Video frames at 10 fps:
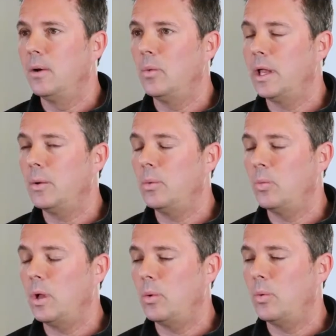
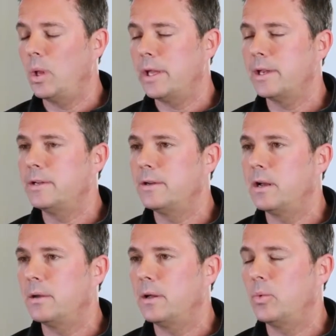while I continue
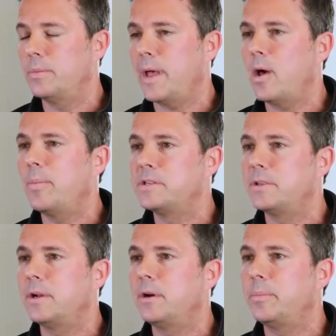on with my
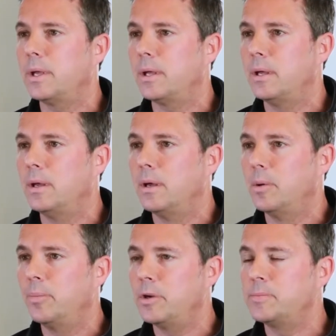outpatient therapy,
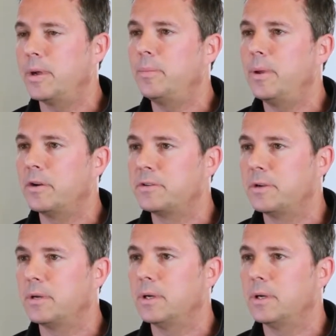post my inpatient.